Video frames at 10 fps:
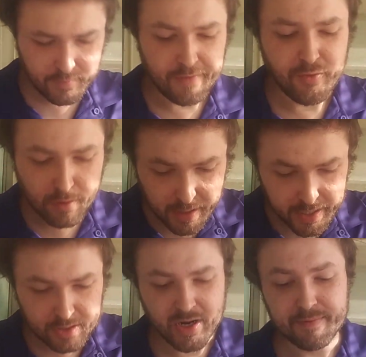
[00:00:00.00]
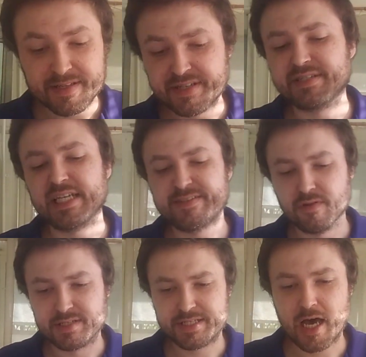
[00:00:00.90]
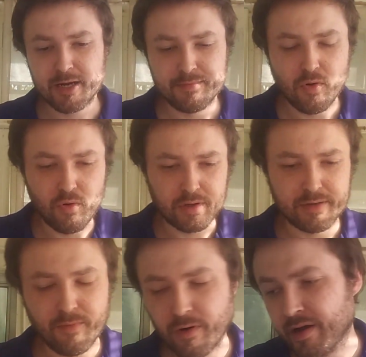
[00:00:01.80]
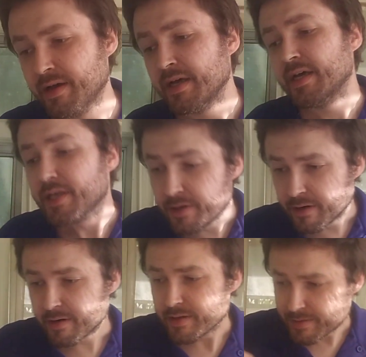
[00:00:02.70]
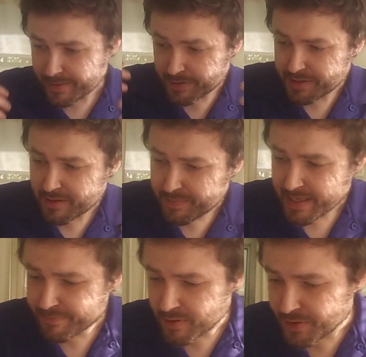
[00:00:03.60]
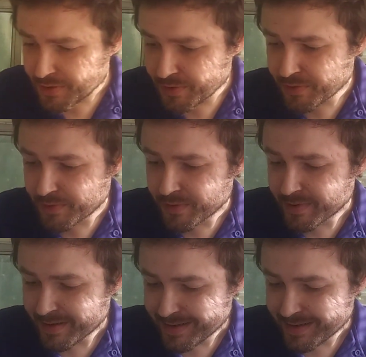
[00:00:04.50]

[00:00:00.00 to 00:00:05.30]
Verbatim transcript: if you're incredibly successful in Sodom or Gomorrah, you're, those are the people who